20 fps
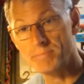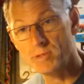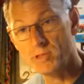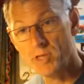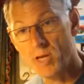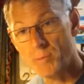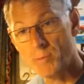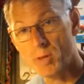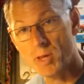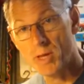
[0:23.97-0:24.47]

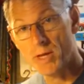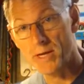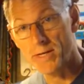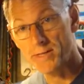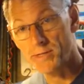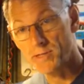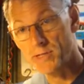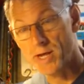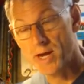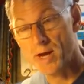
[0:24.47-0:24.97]

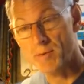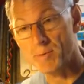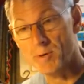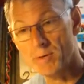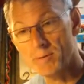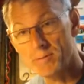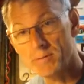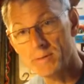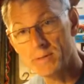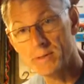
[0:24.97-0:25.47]
stabilized
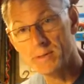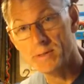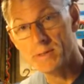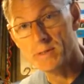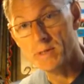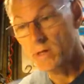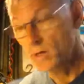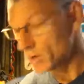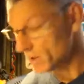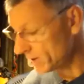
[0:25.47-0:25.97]
camera
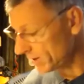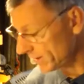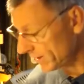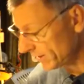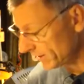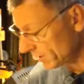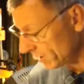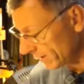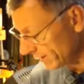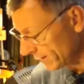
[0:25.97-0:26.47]
on
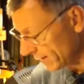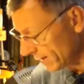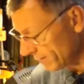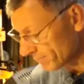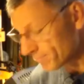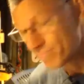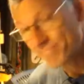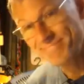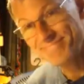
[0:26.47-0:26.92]
a glide cam.